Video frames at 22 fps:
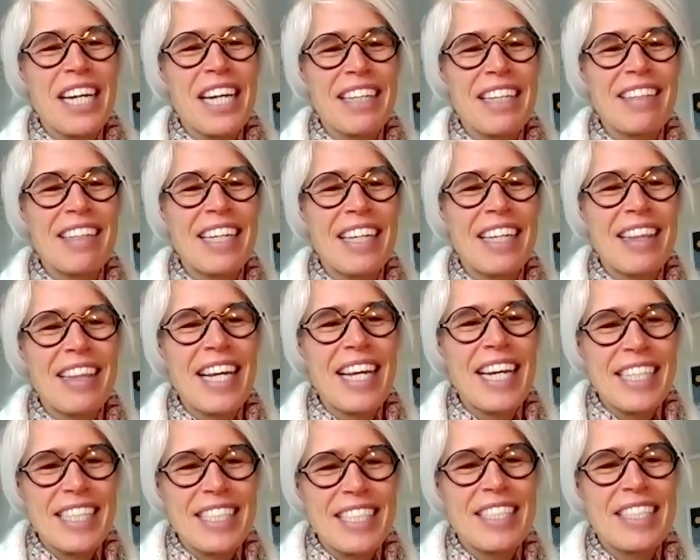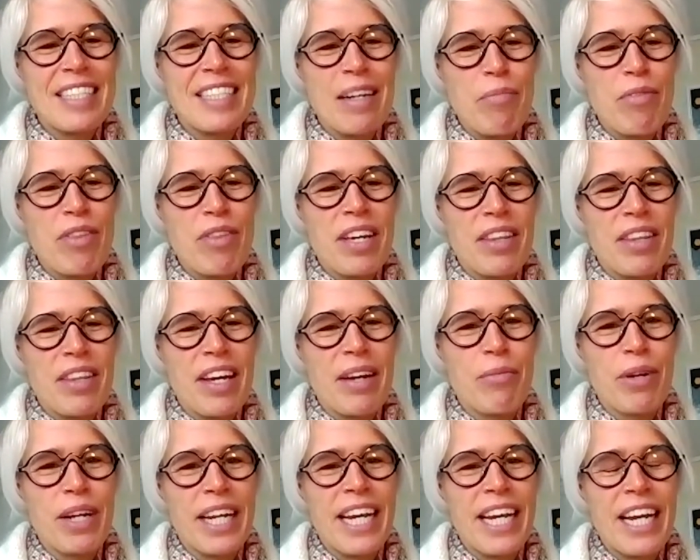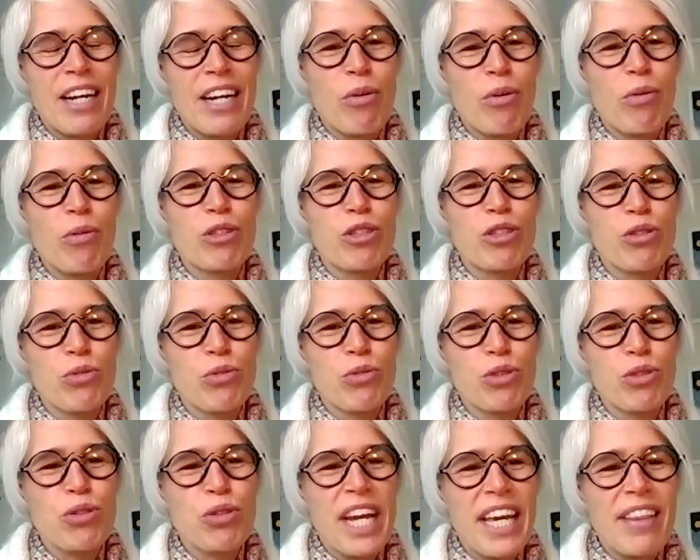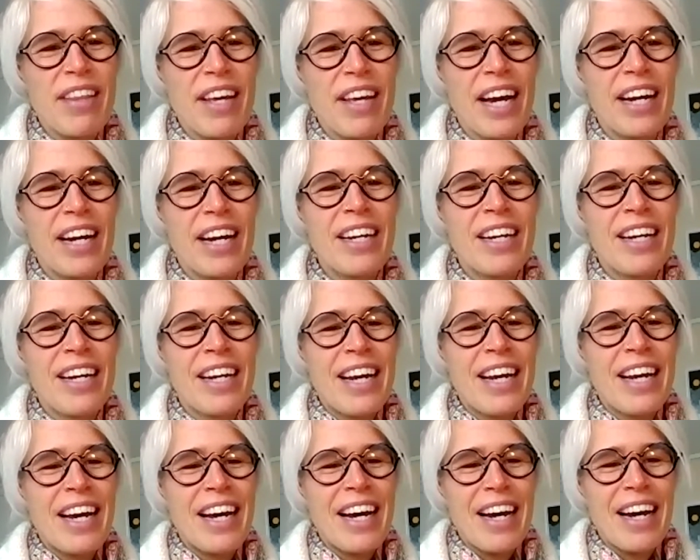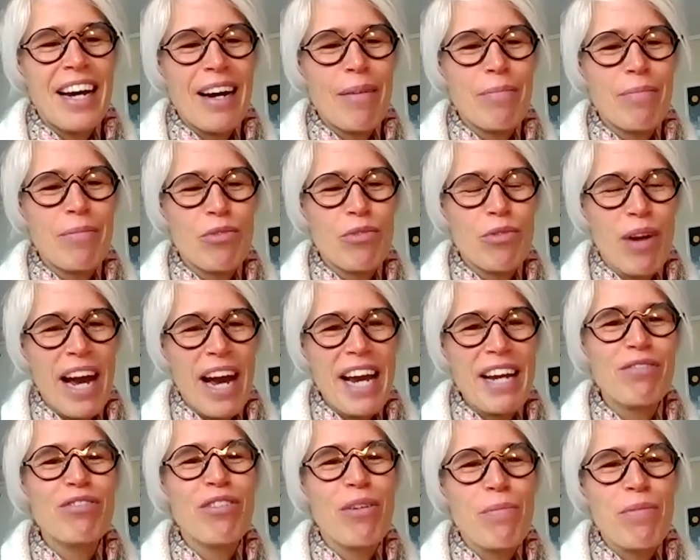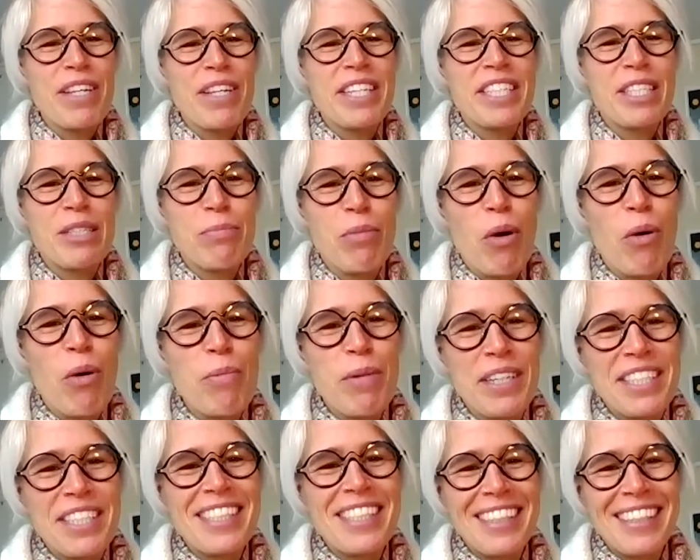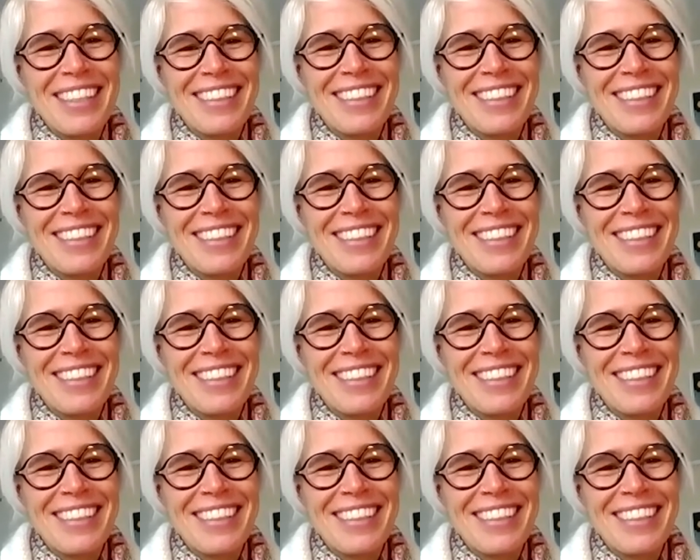I think that is something that we can all do together right from this moment.